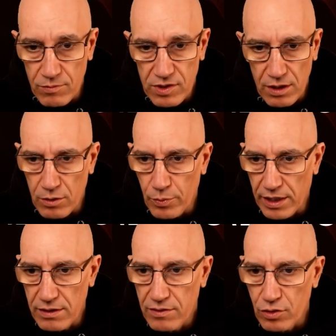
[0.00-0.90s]

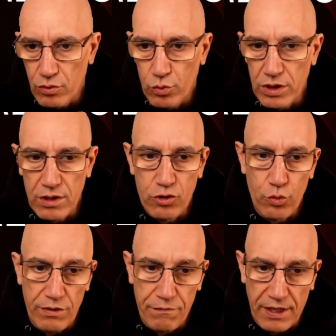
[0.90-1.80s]
stalemate, so we need to
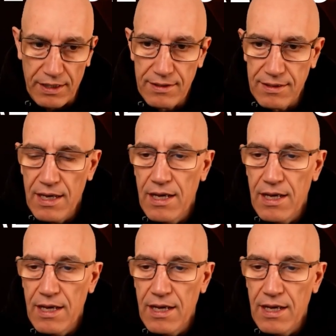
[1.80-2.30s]
advance.